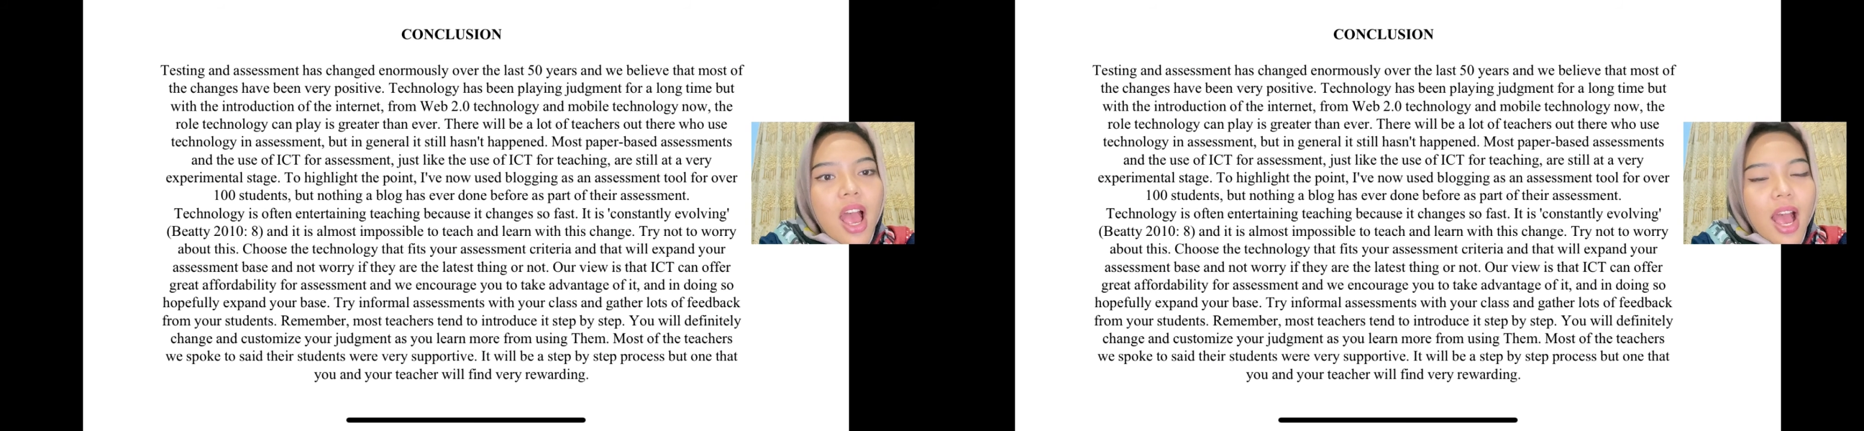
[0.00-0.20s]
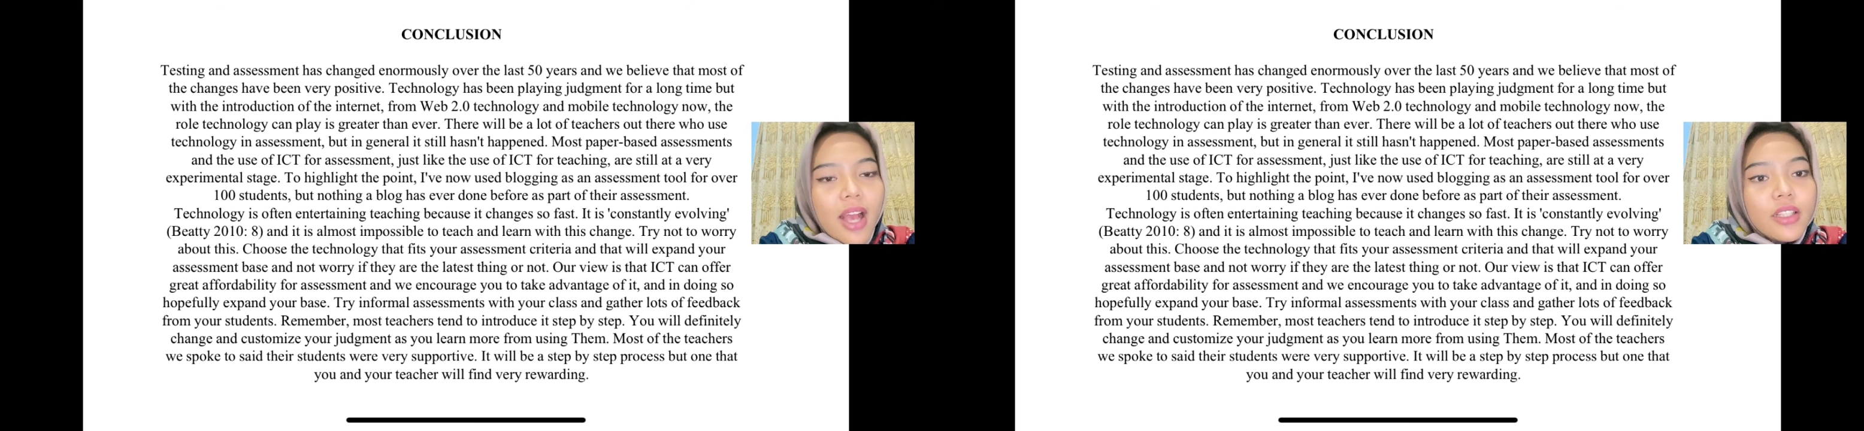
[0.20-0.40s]

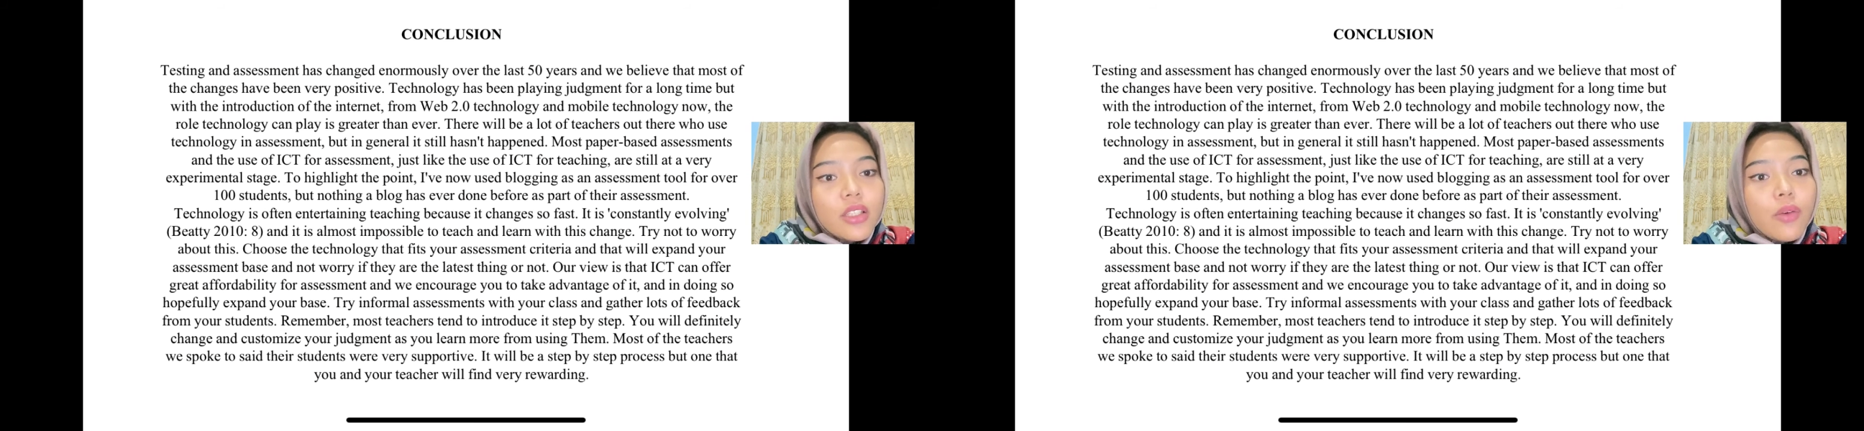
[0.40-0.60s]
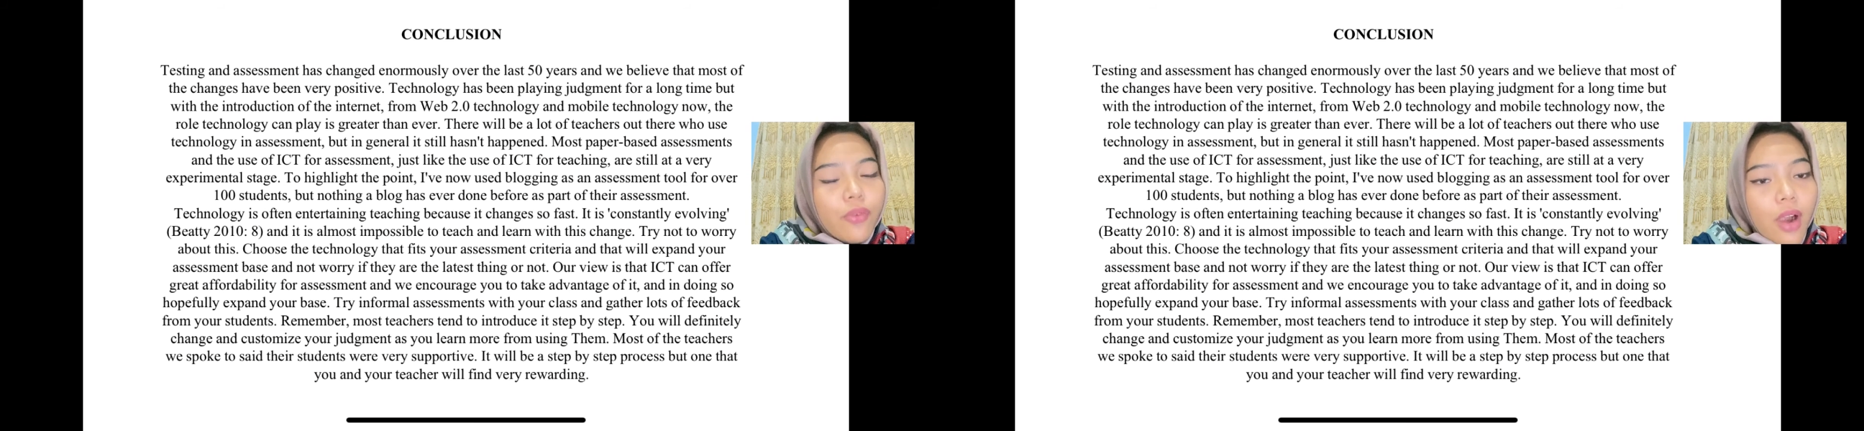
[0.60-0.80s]
as
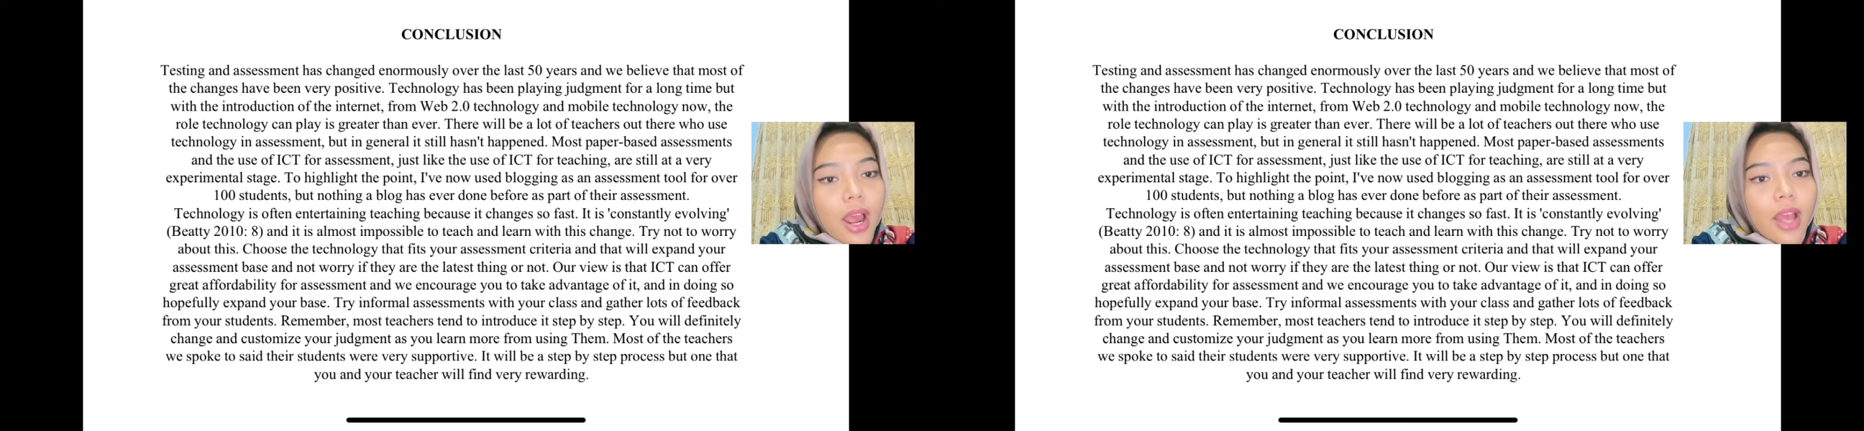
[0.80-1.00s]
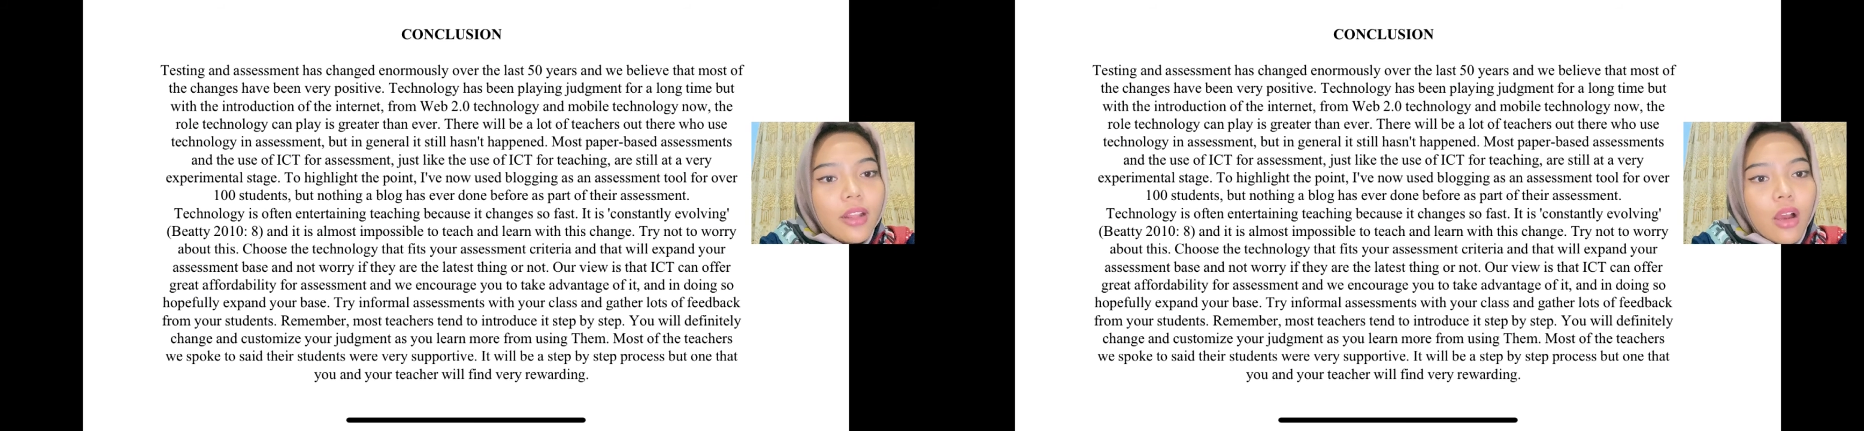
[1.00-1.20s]
a
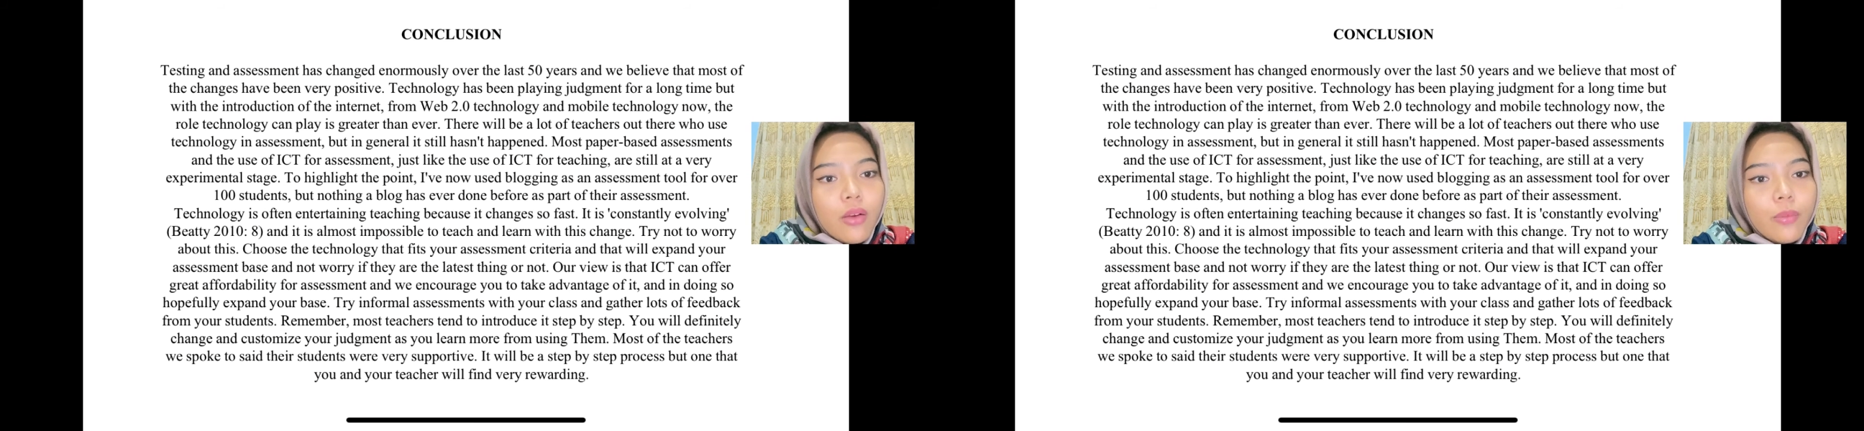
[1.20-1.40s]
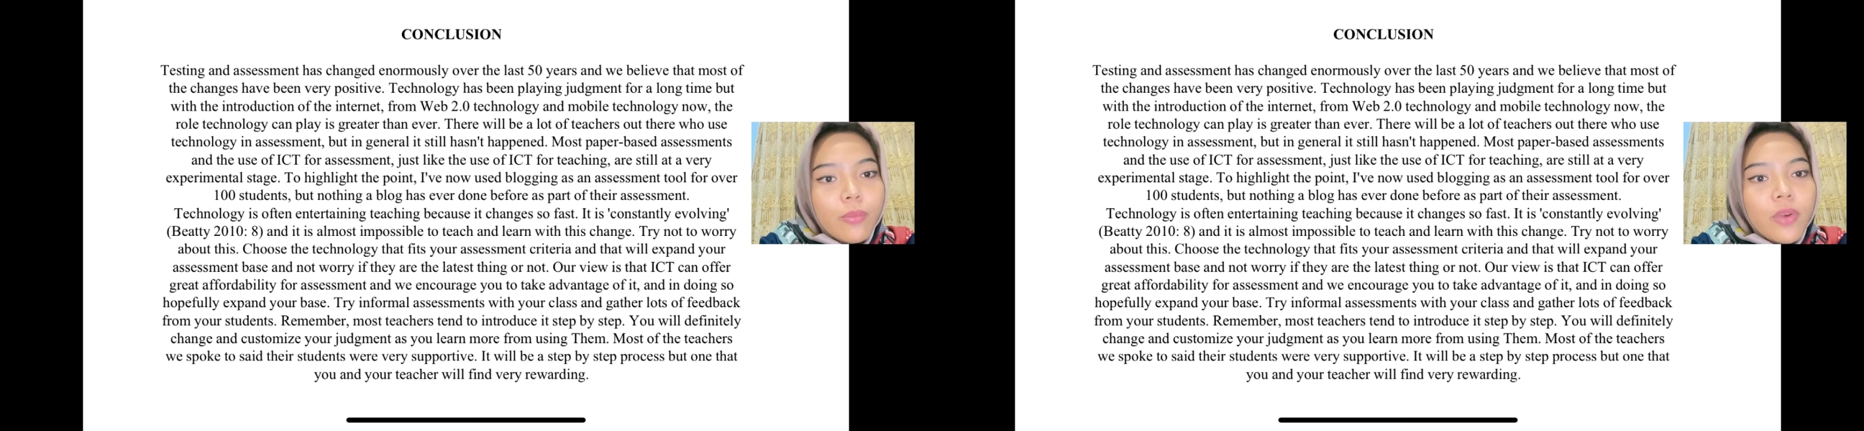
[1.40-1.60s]
part
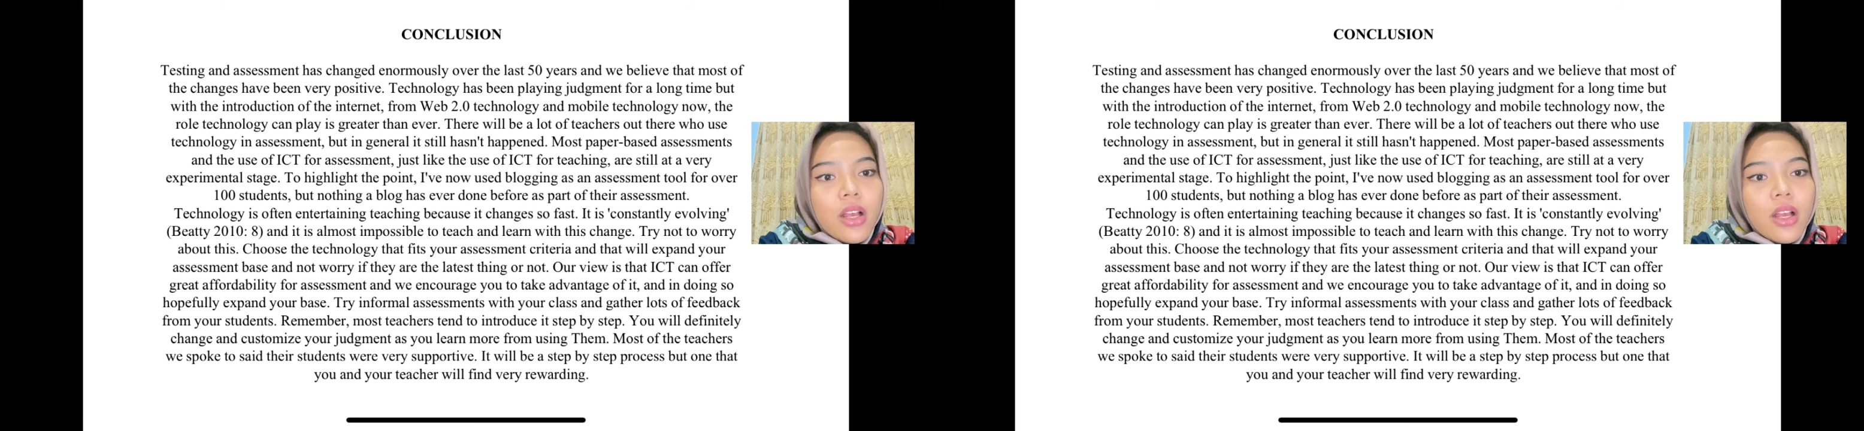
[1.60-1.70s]
of